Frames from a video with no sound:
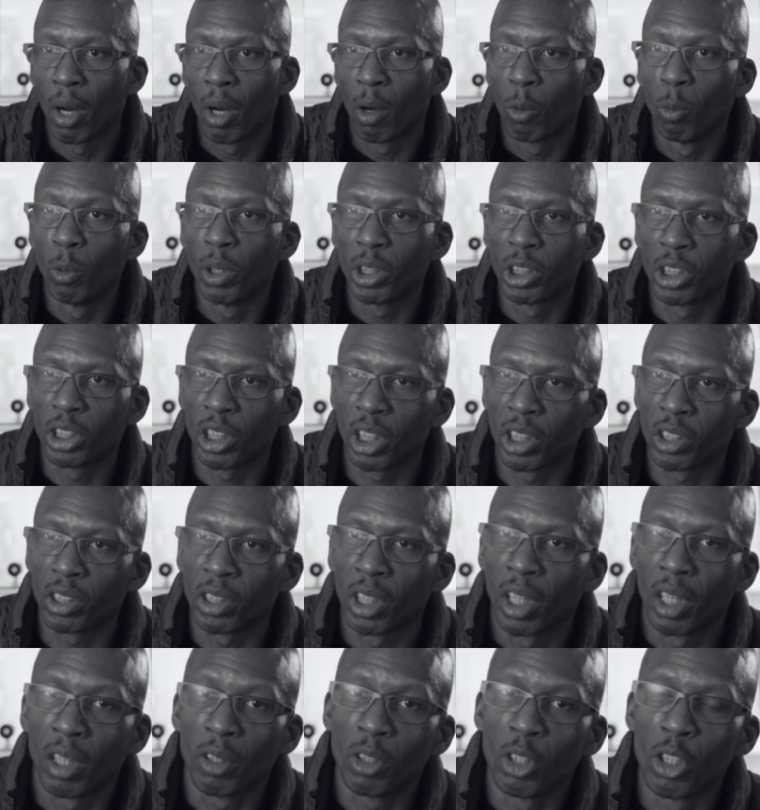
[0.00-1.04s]
which is,
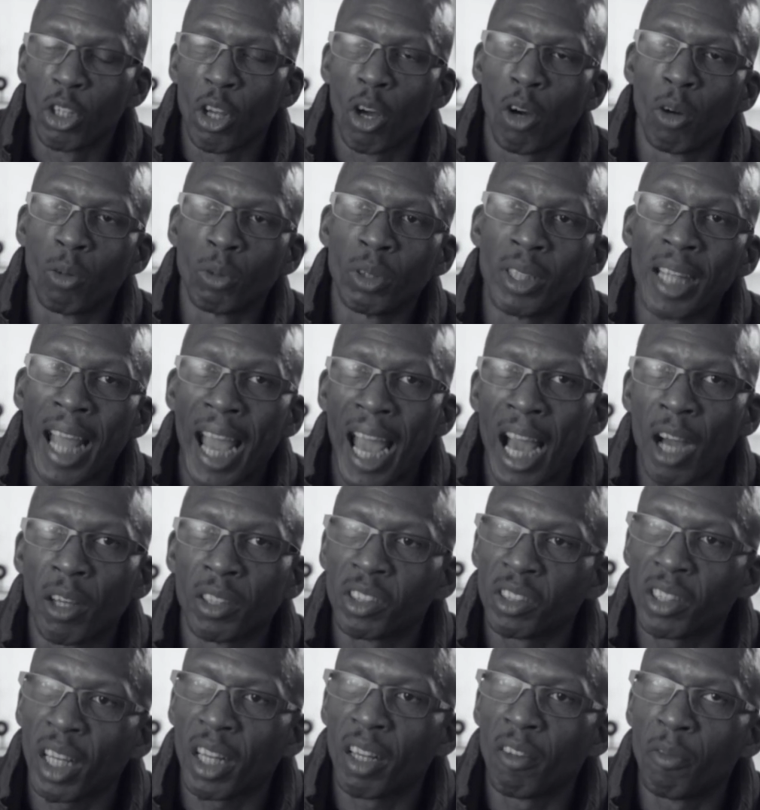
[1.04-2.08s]
now
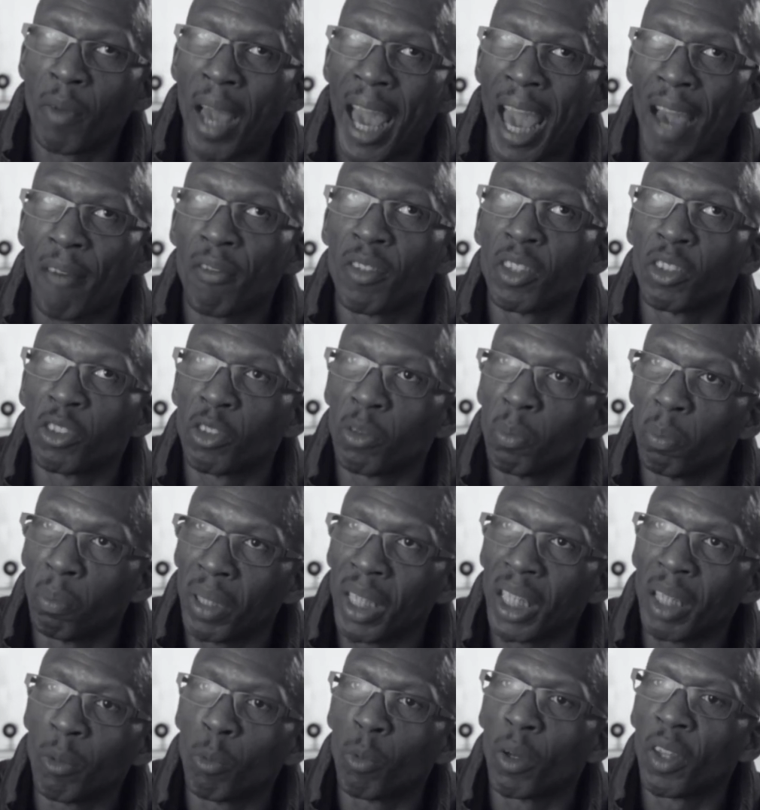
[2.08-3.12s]
instead of having to
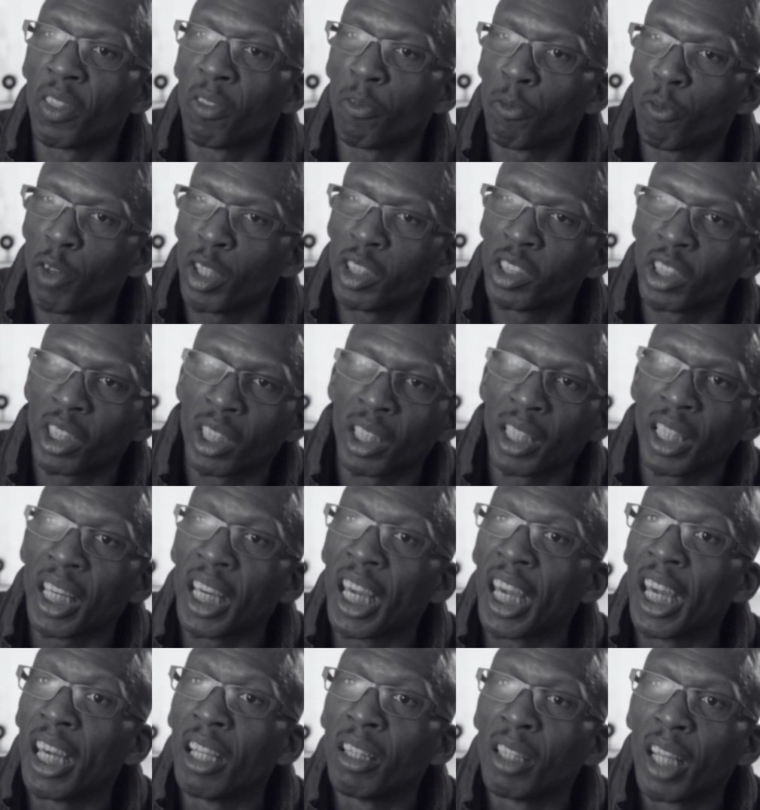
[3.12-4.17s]
be physically
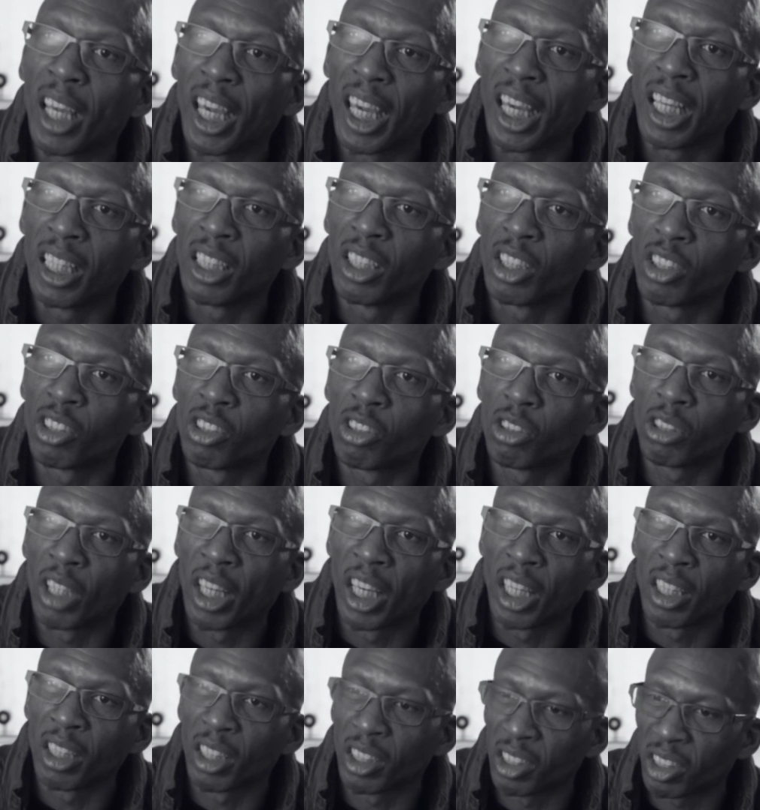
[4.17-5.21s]
in
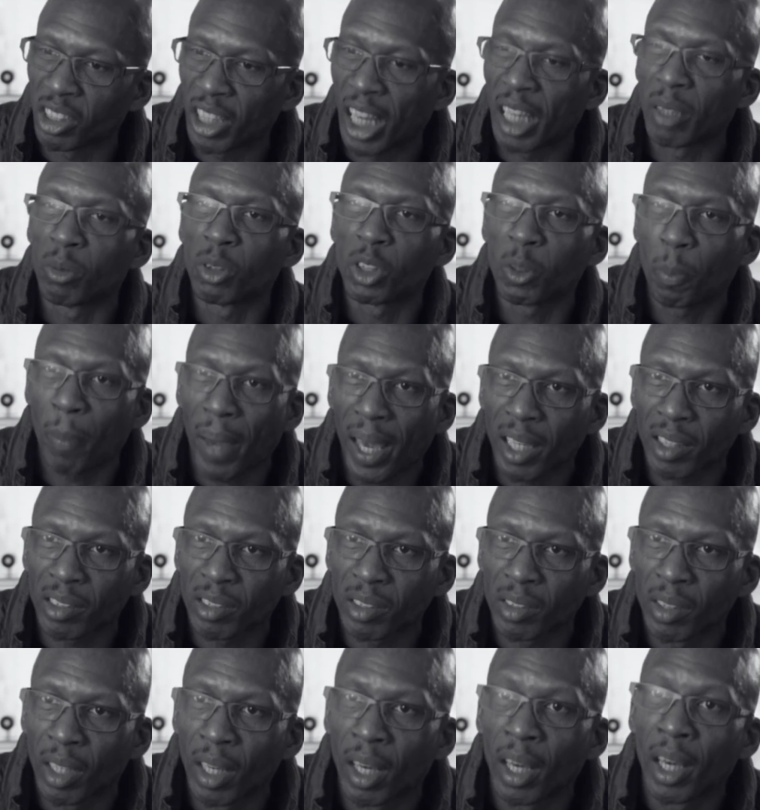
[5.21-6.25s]
the same
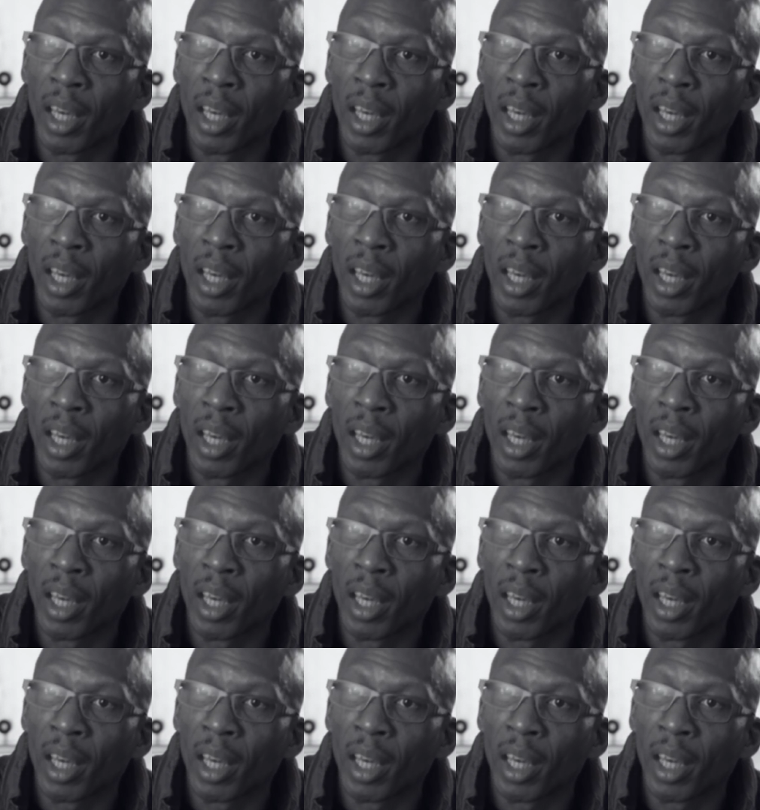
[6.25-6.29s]
space,